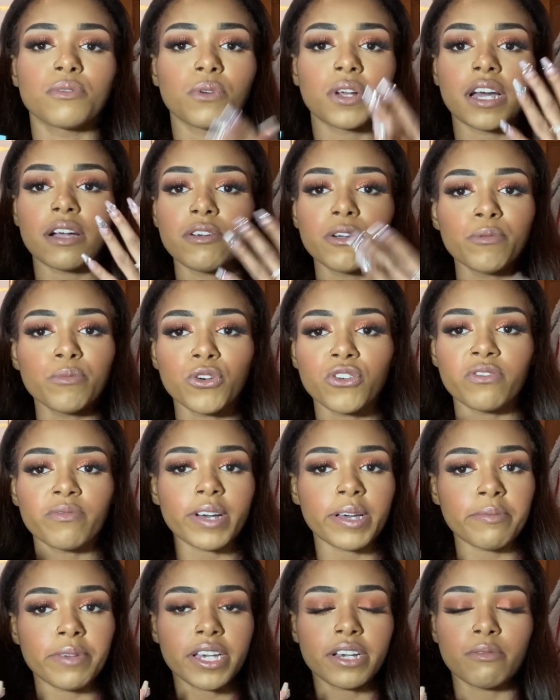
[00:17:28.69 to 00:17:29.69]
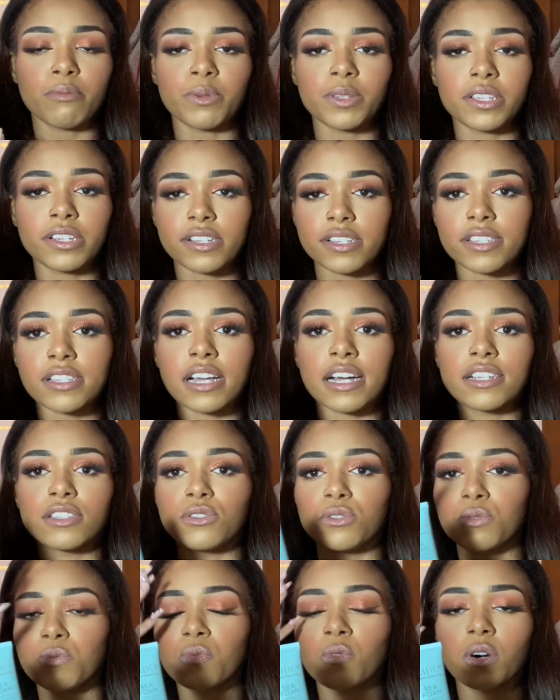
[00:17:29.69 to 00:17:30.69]
When I remove my makeup with this, I
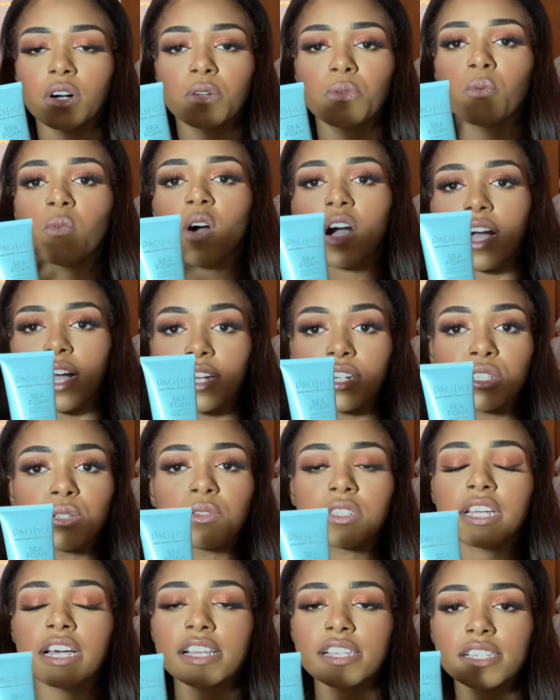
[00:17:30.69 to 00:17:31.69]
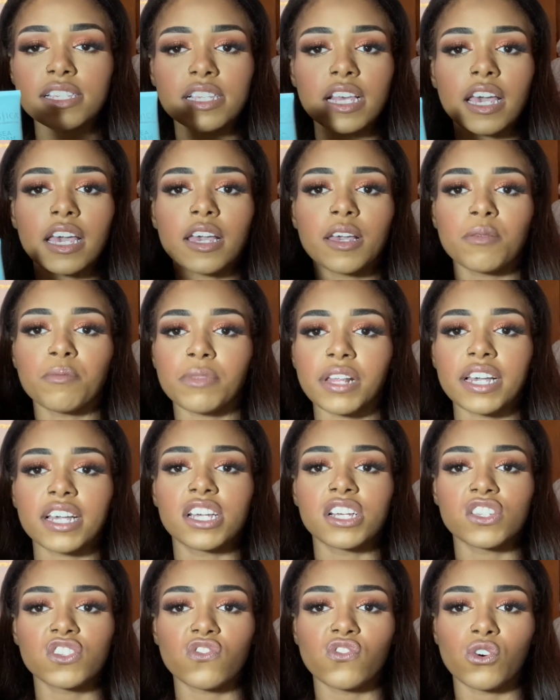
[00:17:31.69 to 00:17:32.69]
do one wash with that same like
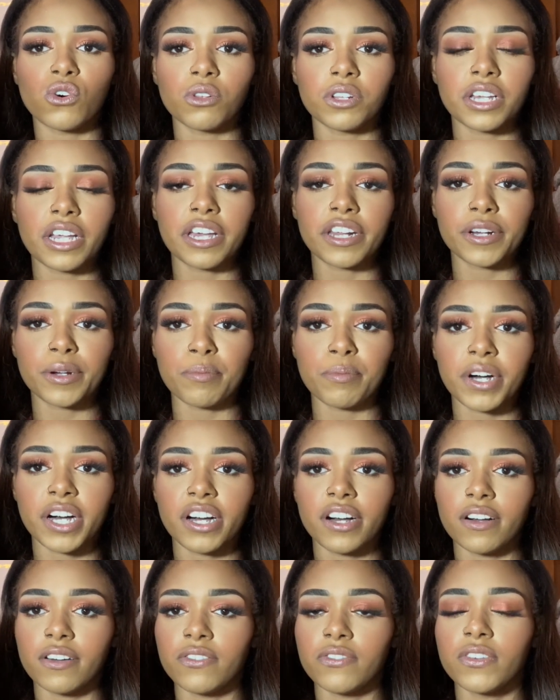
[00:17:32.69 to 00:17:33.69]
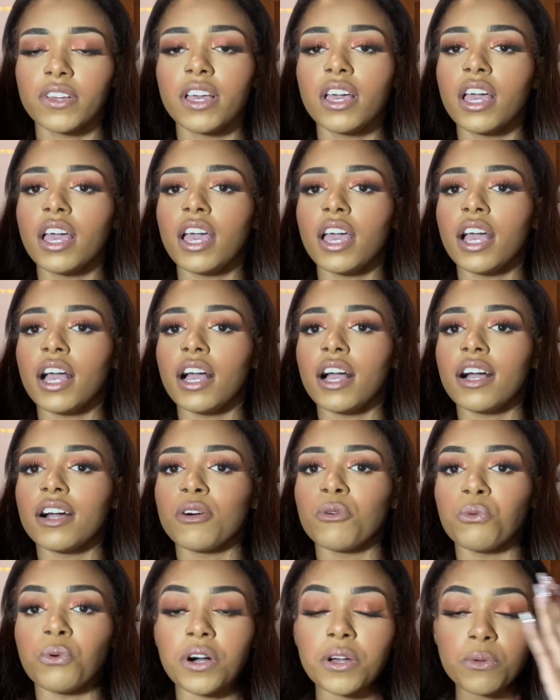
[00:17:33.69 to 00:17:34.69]
exfoliator puff.
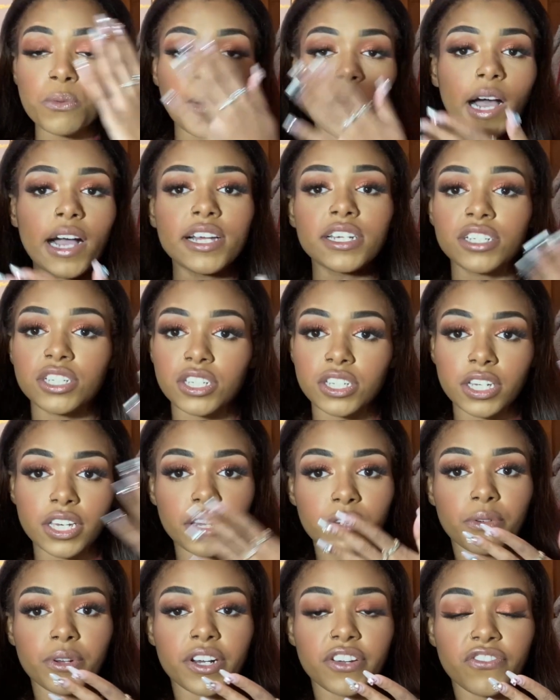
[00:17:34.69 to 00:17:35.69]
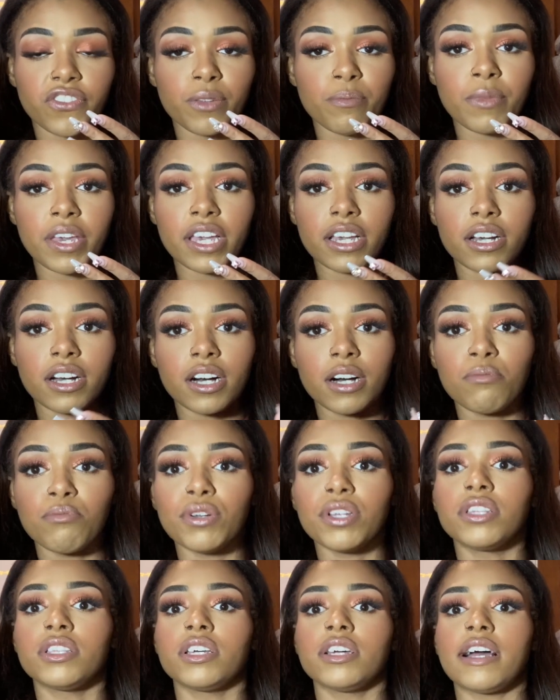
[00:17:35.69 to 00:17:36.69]
One wash to get rid of the makeup,
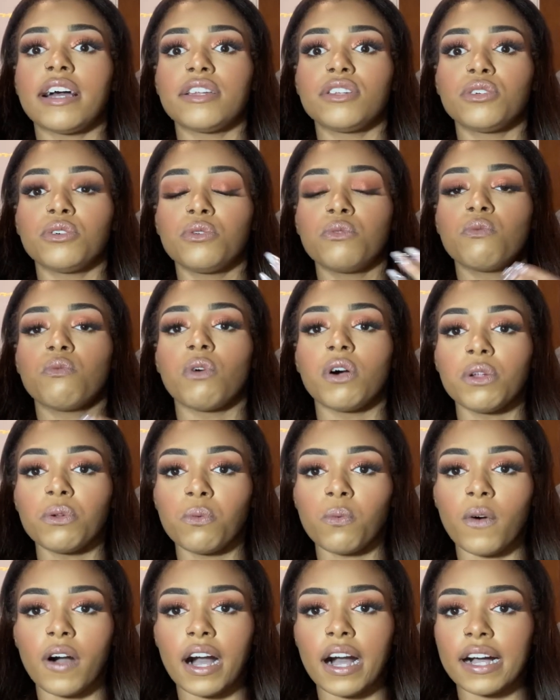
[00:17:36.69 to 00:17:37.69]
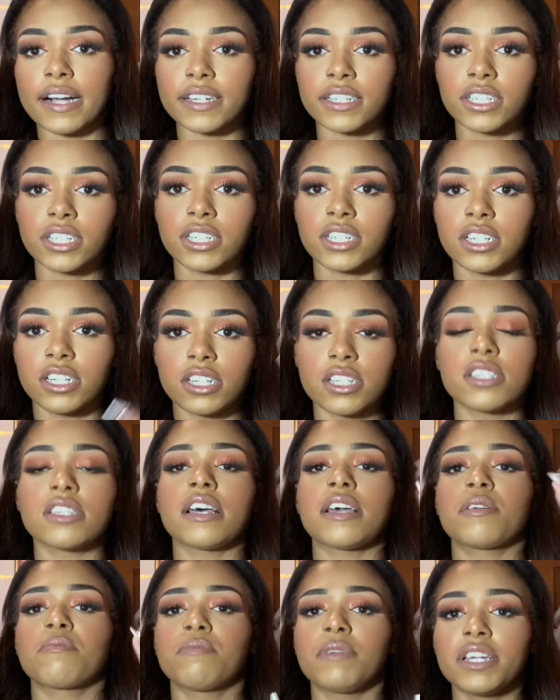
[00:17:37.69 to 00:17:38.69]
and then I do one wash to just
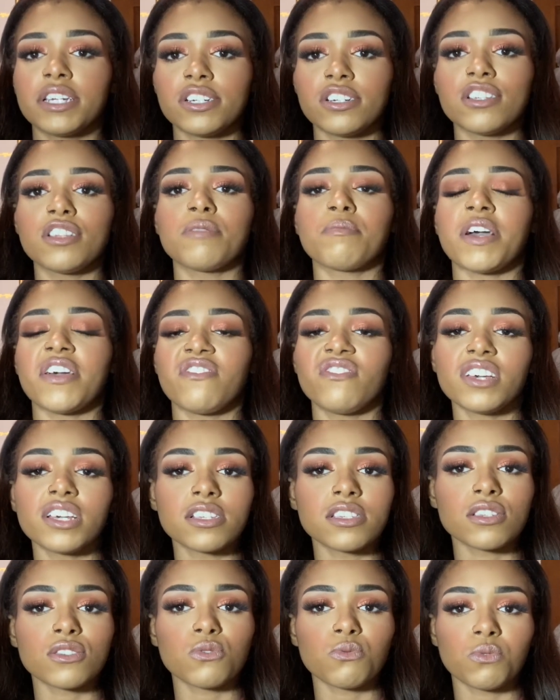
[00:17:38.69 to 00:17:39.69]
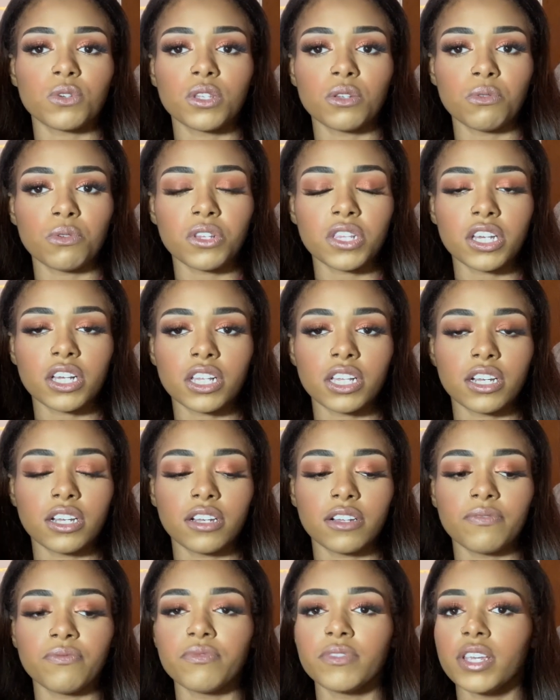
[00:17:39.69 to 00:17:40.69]
like make sure that my face is really
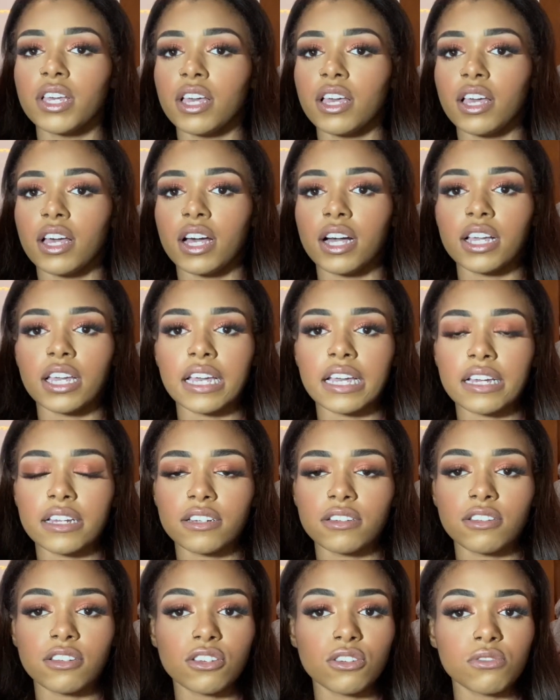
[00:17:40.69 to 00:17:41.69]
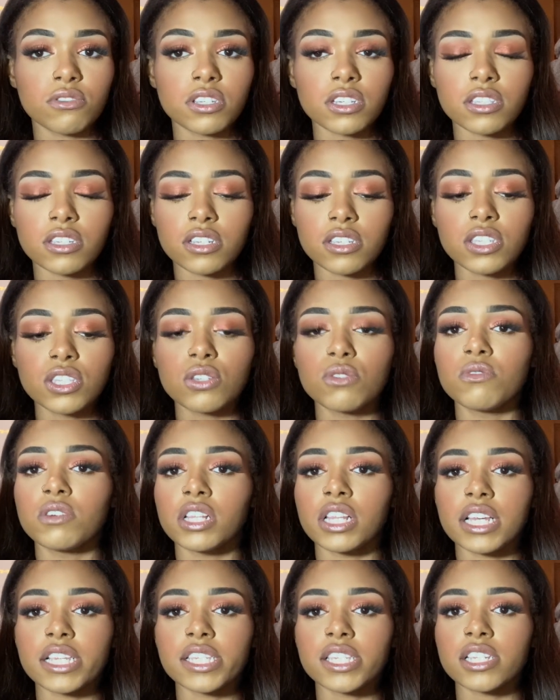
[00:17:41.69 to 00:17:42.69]
clean. Again, using these two
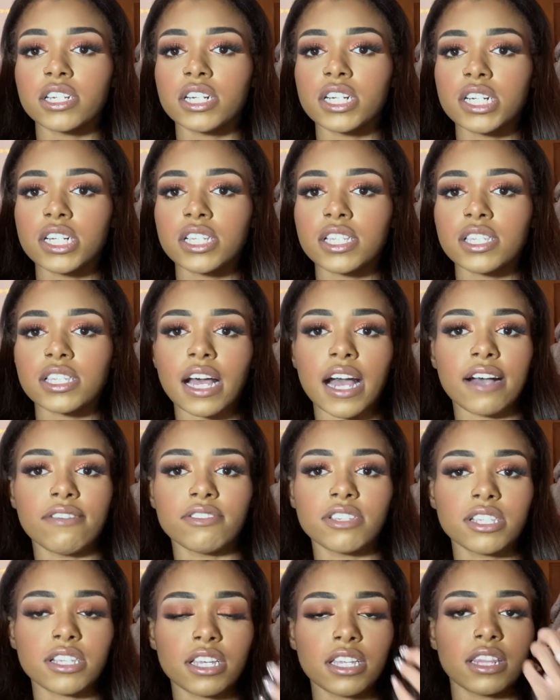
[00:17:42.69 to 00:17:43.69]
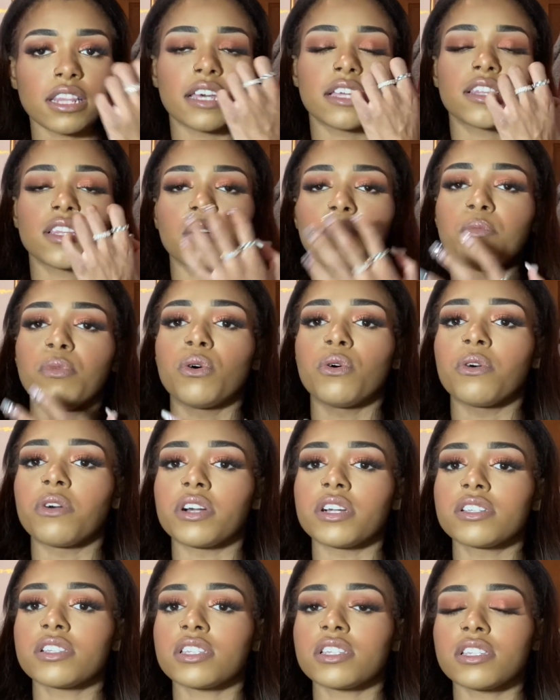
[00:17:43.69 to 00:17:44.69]
cleansers, I've seen like the
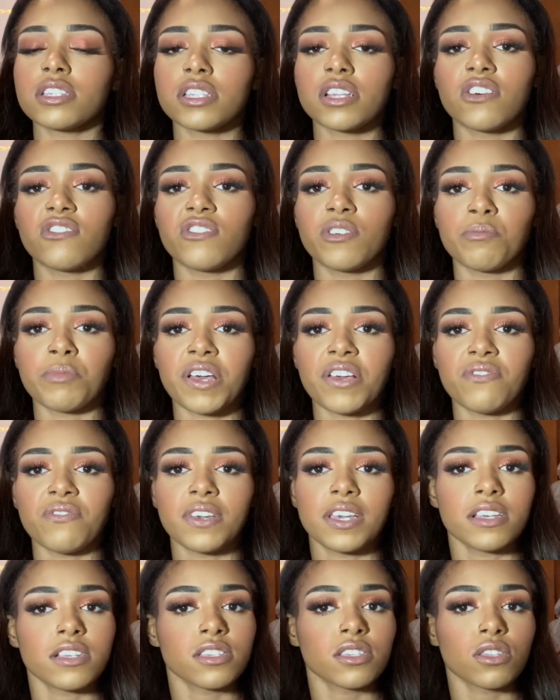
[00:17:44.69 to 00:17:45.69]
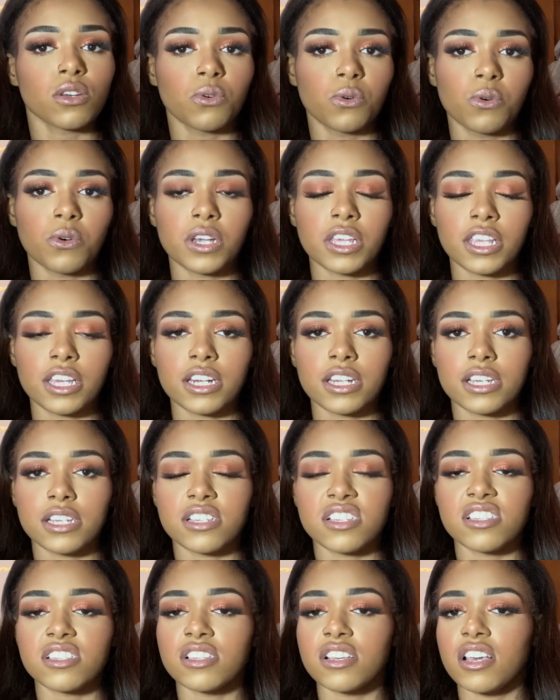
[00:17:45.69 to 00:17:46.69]
pores and stuff on my face, the
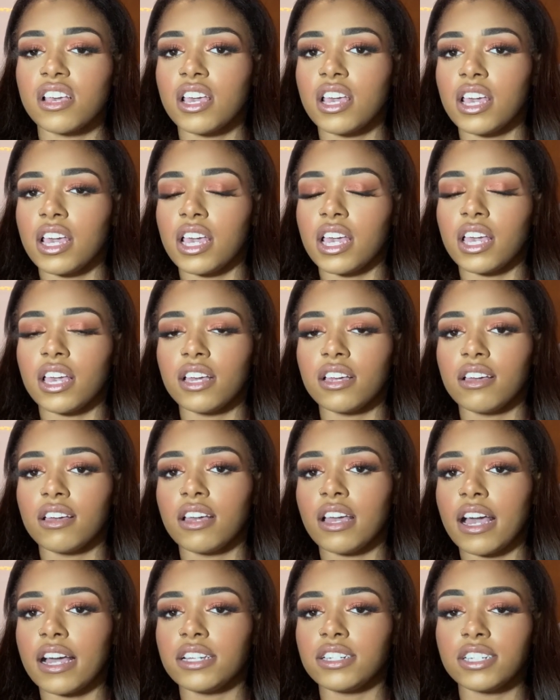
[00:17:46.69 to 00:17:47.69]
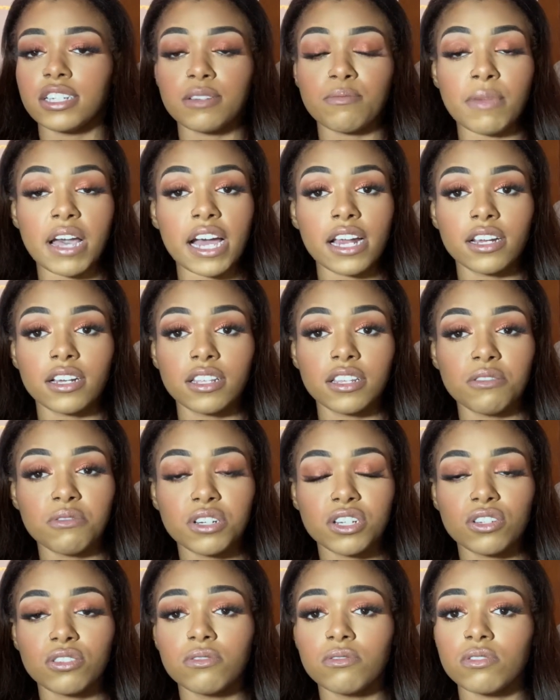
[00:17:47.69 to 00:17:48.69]
oiliness, it has dramatically
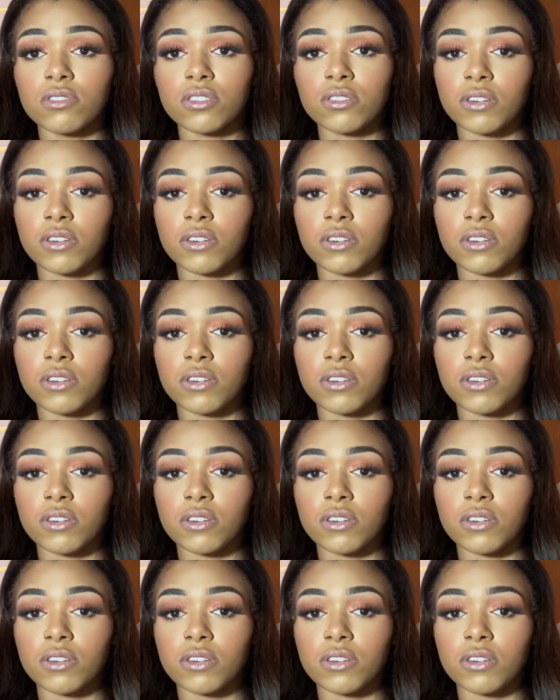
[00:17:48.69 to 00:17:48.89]
reduced.